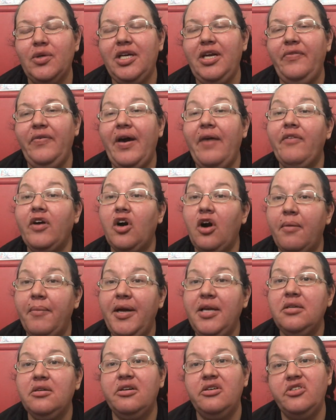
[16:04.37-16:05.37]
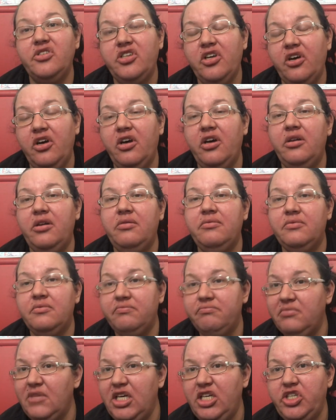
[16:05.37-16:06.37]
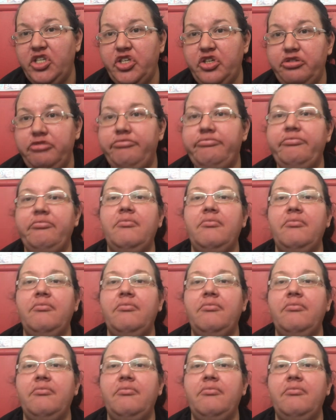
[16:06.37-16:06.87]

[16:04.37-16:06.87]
And if you have a comment, concern, issue,